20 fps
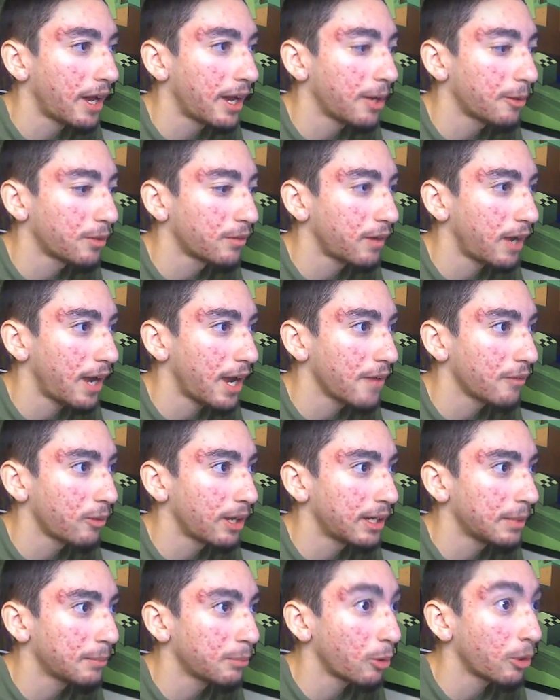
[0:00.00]

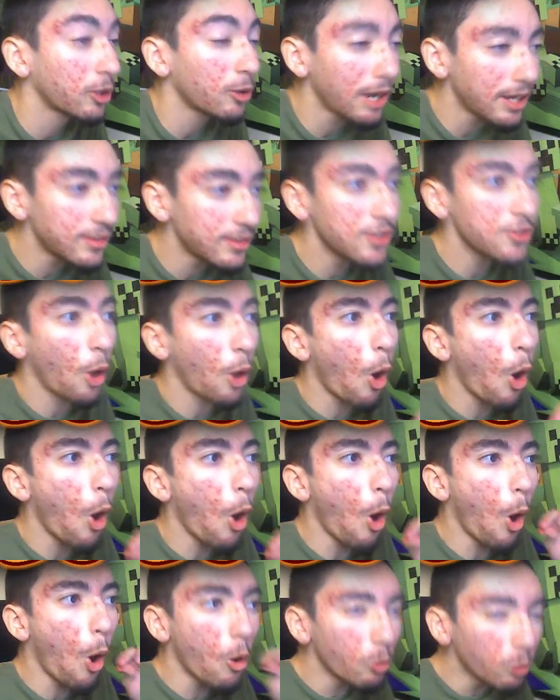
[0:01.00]
revival at any point. Granted, it's
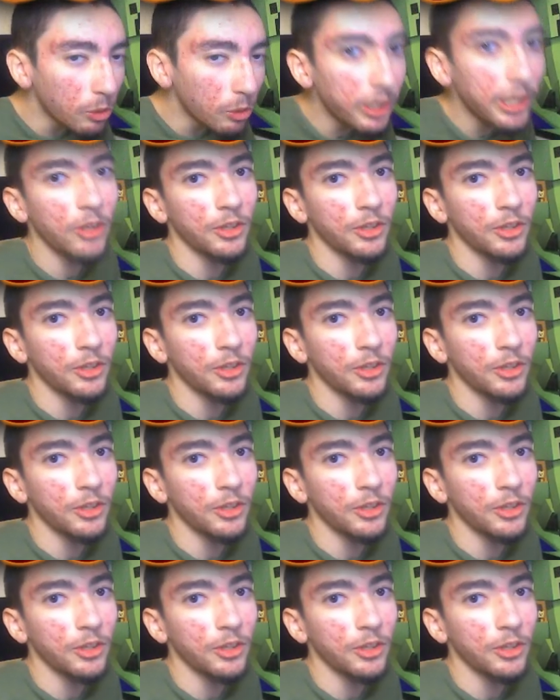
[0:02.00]
only on